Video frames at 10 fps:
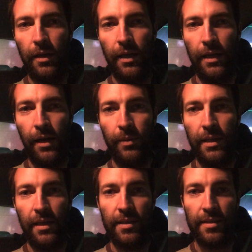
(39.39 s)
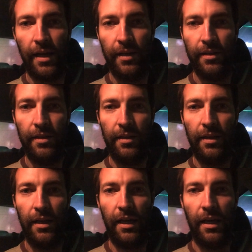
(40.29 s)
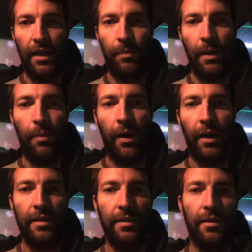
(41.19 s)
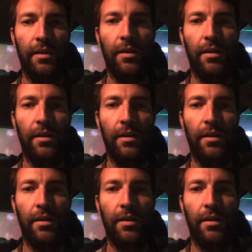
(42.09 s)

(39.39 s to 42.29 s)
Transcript: And I would get excited, and my body